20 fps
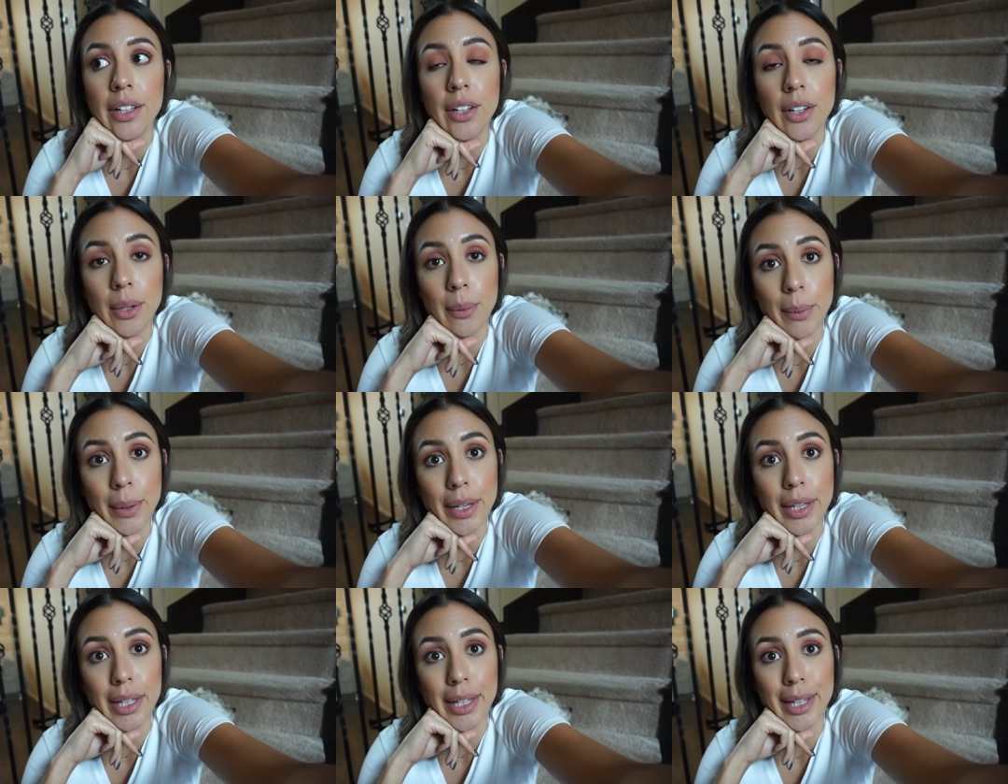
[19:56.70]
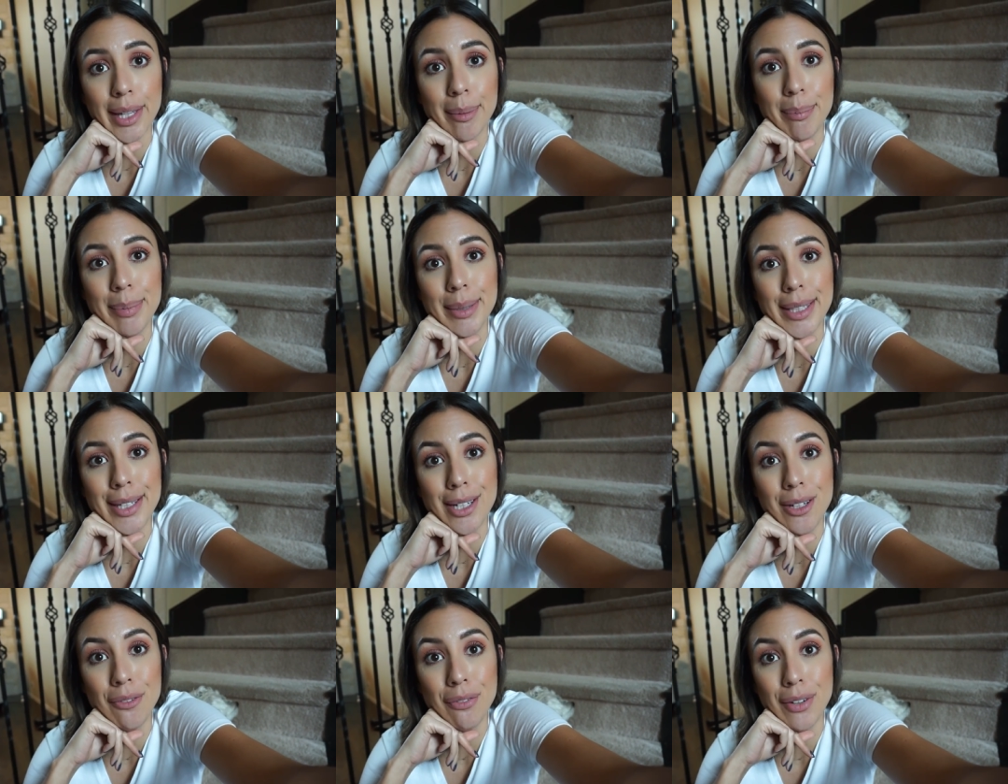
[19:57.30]
anyway,
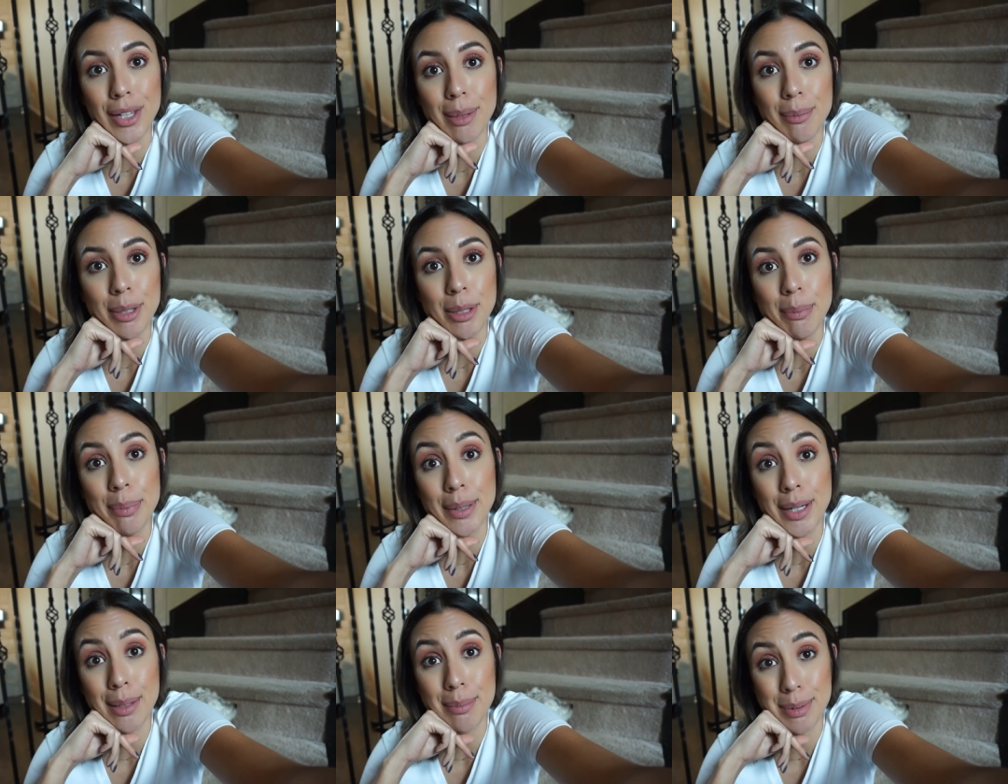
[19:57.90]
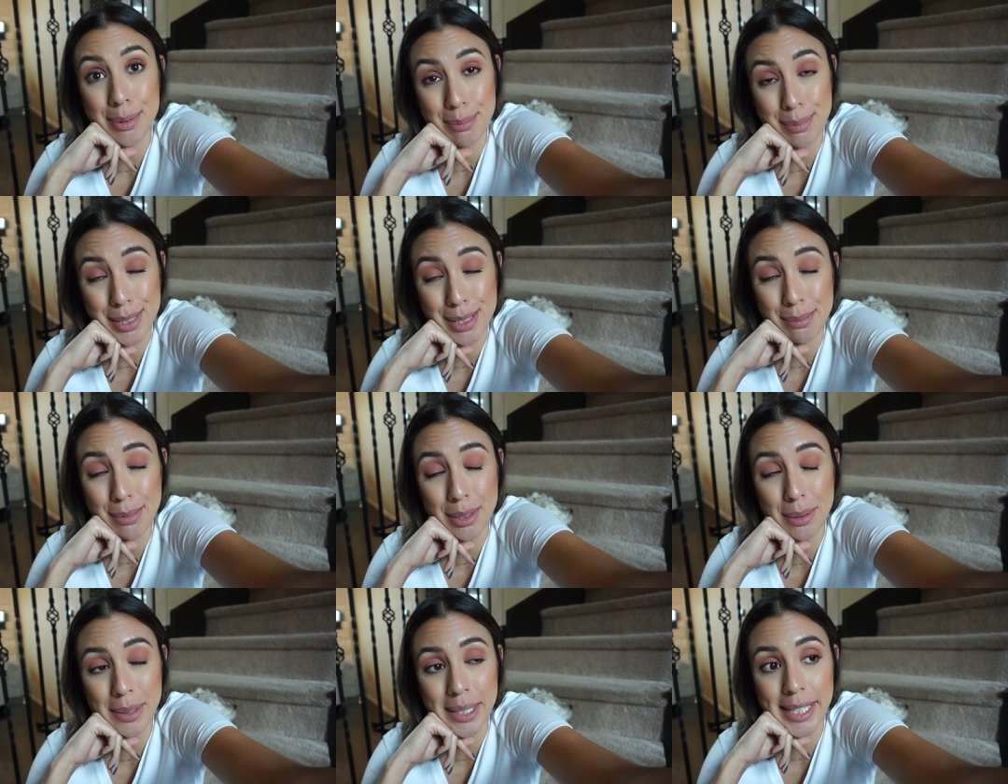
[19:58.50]
blended family problems,
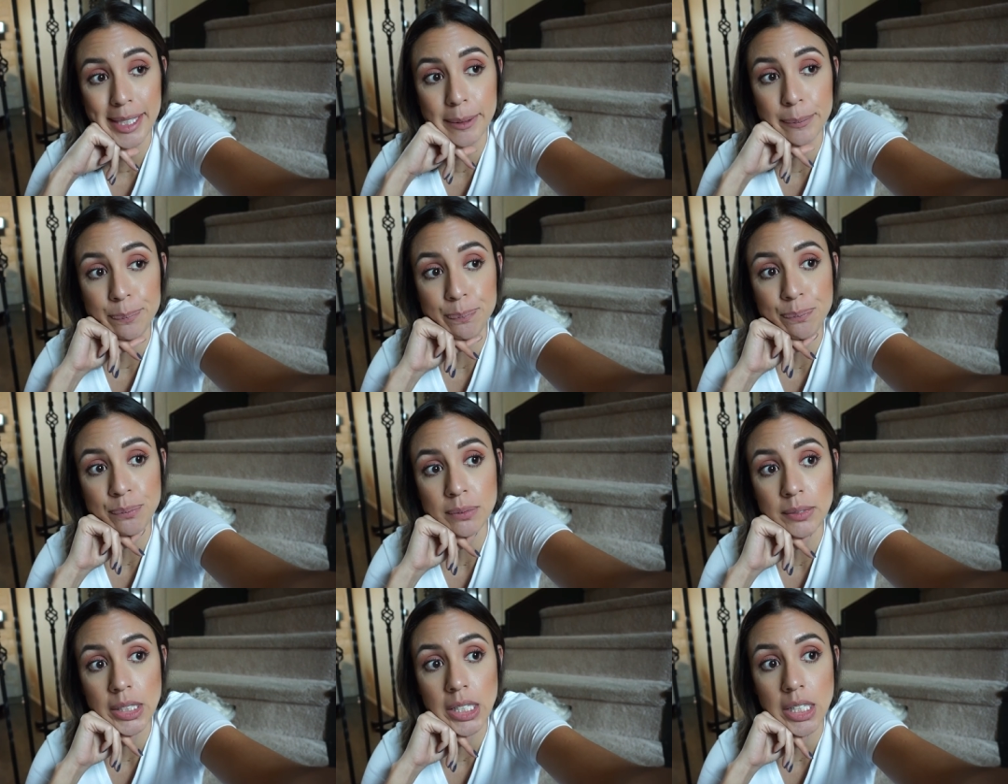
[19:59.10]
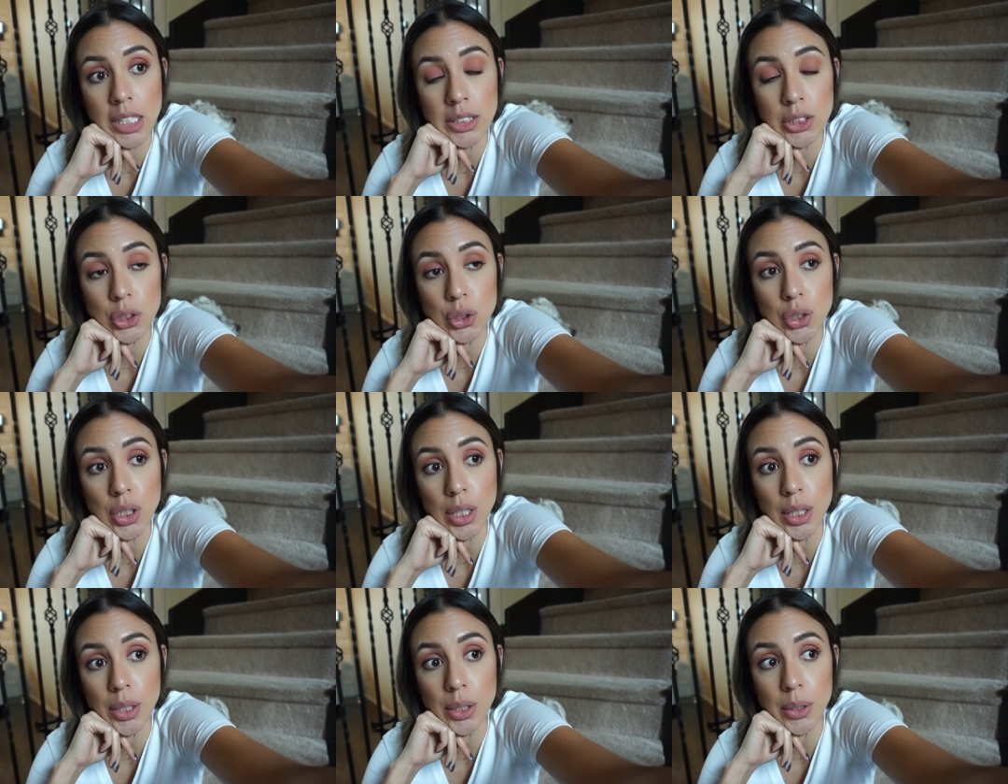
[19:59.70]
am I right?
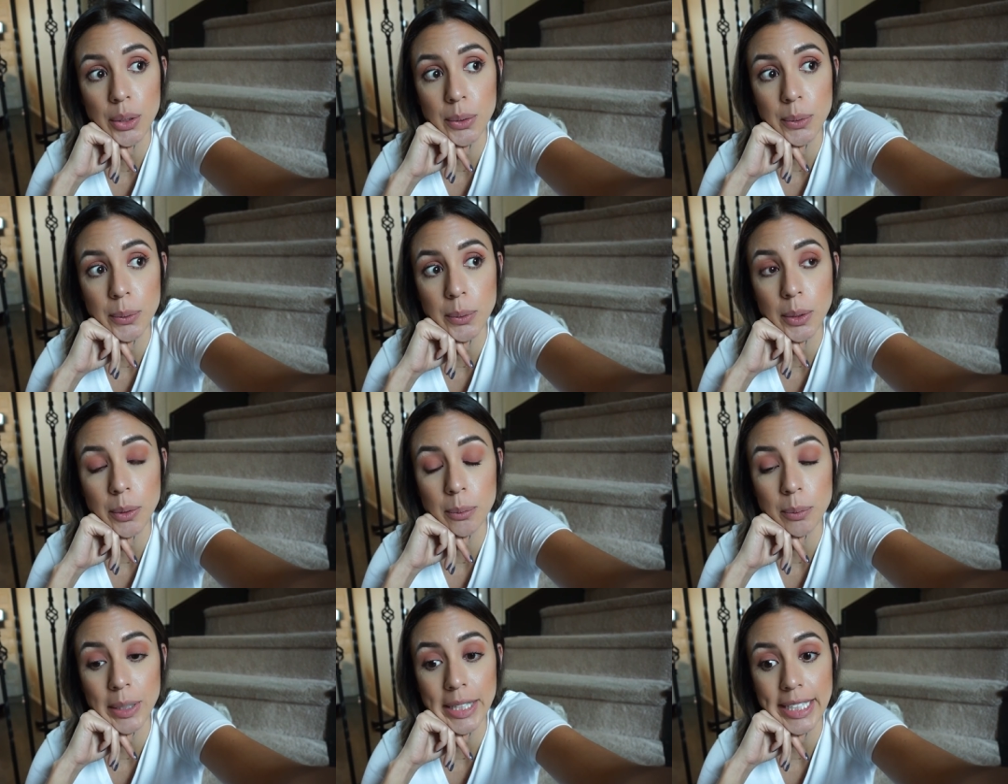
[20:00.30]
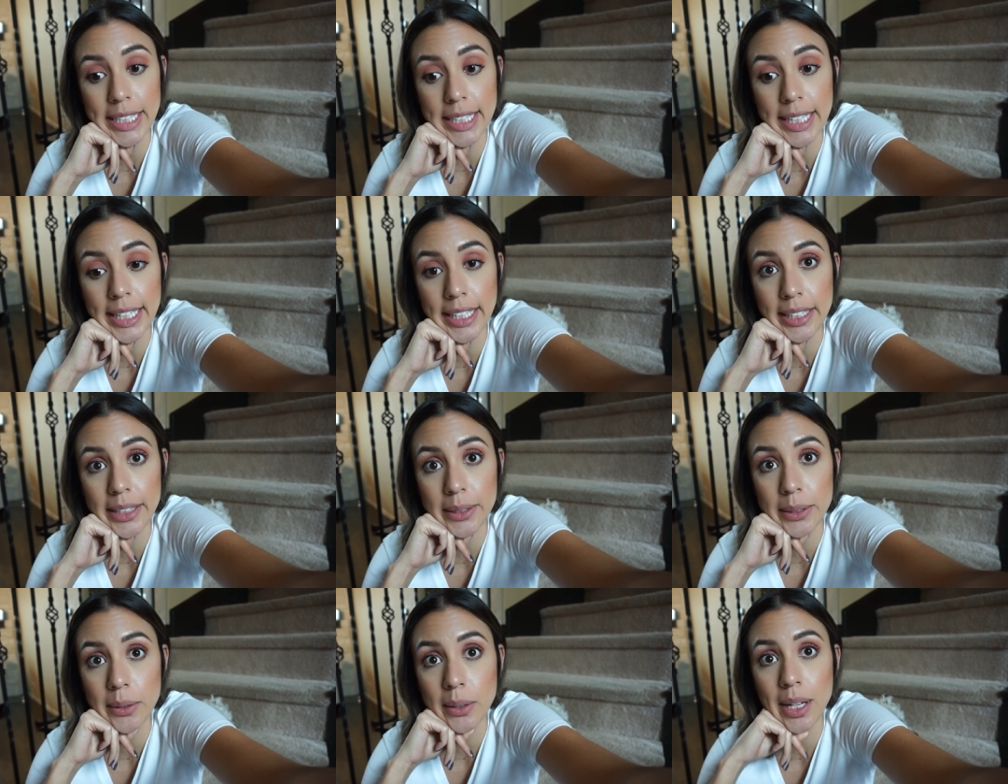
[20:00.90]
So right
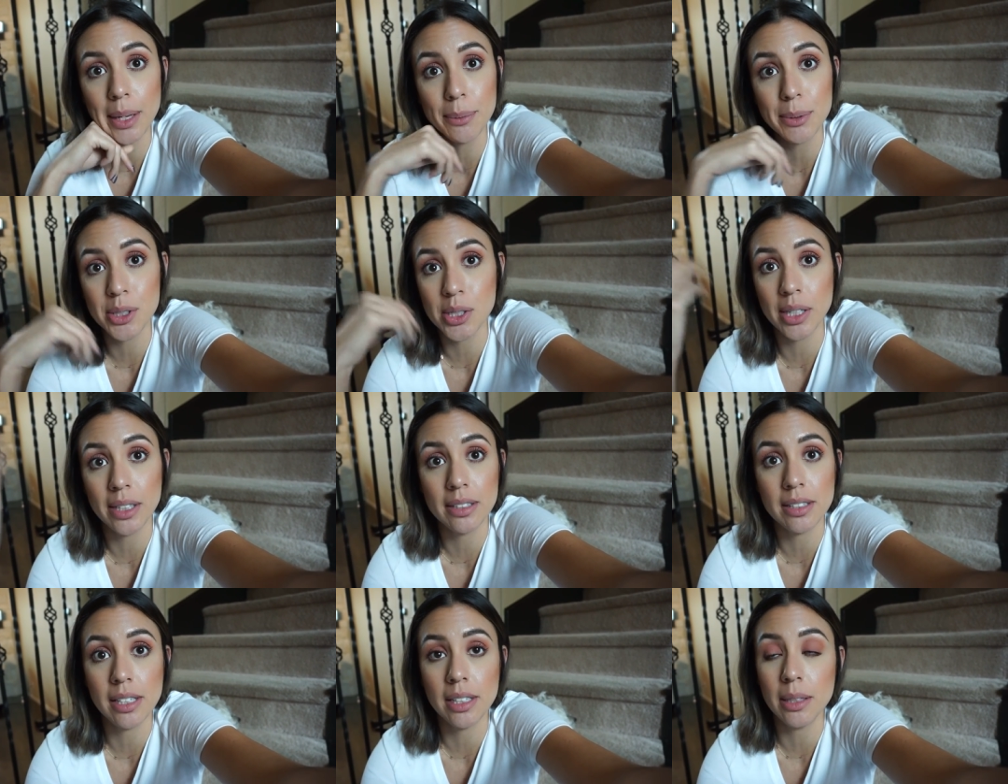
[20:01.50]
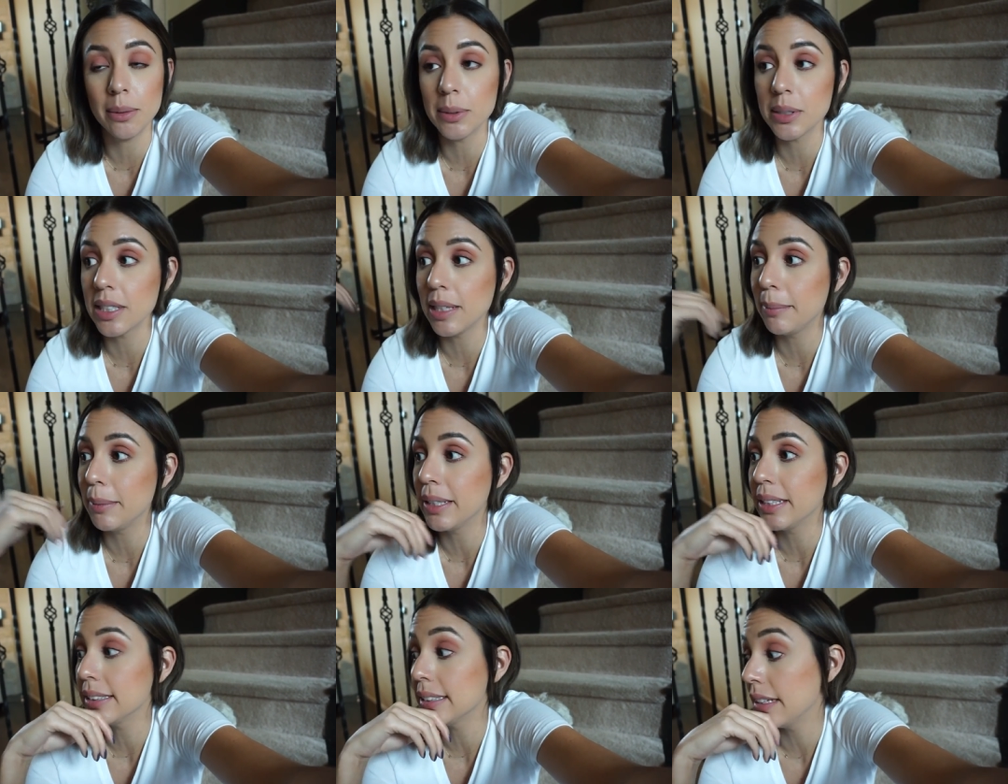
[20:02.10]
now, I wish I could tell you what
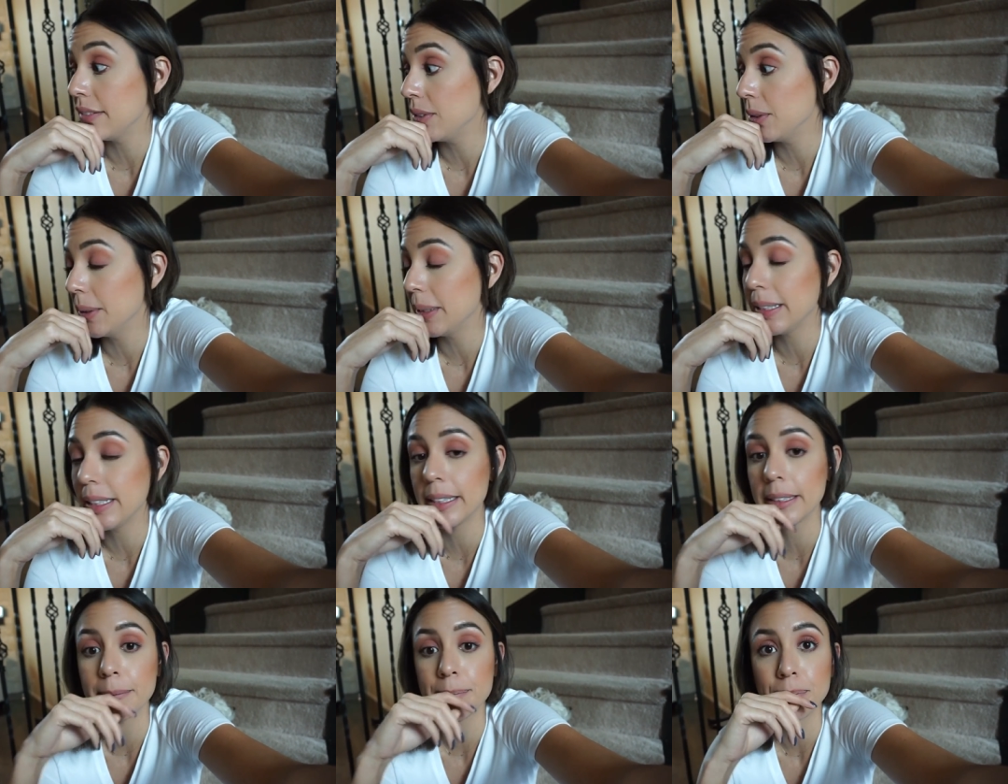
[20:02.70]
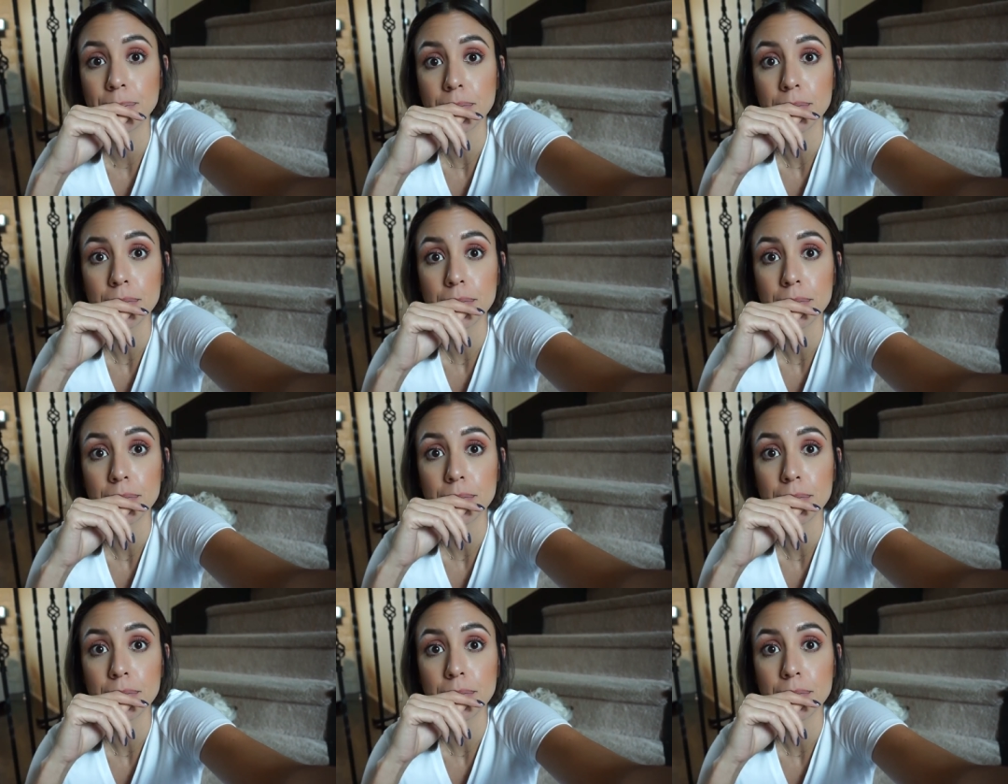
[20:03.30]
time it is. I have no idea